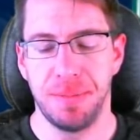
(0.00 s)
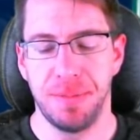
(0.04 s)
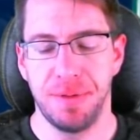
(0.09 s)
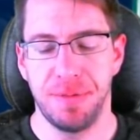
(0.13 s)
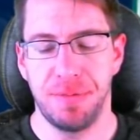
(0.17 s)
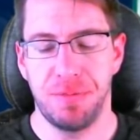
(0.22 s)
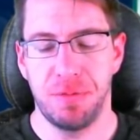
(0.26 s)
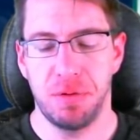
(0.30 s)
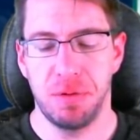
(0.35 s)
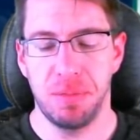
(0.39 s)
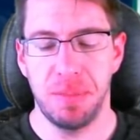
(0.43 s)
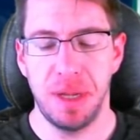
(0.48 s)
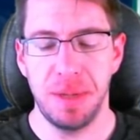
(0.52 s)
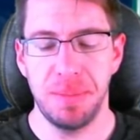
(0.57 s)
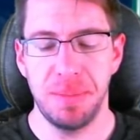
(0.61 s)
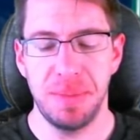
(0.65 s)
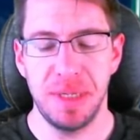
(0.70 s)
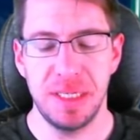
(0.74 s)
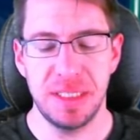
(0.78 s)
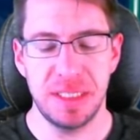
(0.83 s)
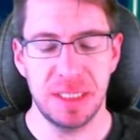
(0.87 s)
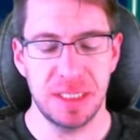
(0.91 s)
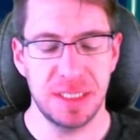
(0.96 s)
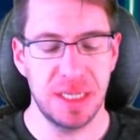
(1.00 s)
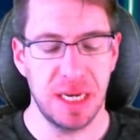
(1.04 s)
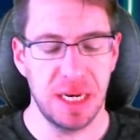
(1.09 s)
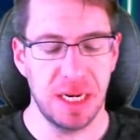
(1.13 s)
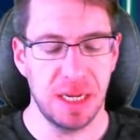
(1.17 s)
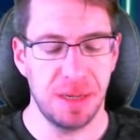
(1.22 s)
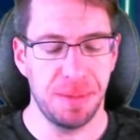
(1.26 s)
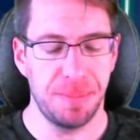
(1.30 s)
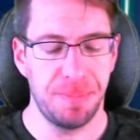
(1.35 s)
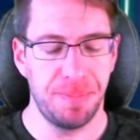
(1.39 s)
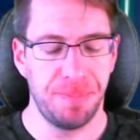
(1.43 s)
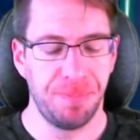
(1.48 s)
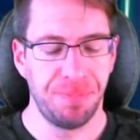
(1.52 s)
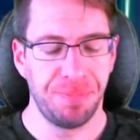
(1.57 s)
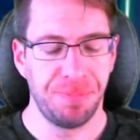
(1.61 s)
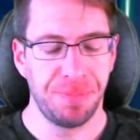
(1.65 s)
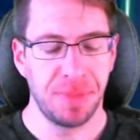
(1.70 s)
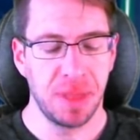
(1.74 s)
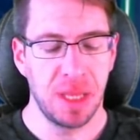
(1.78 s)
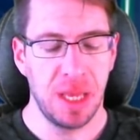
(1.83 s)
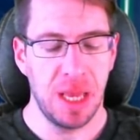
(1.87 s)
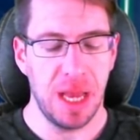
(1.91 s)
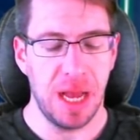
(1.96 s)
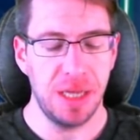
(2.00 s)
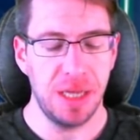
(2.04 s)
For my basic setup, I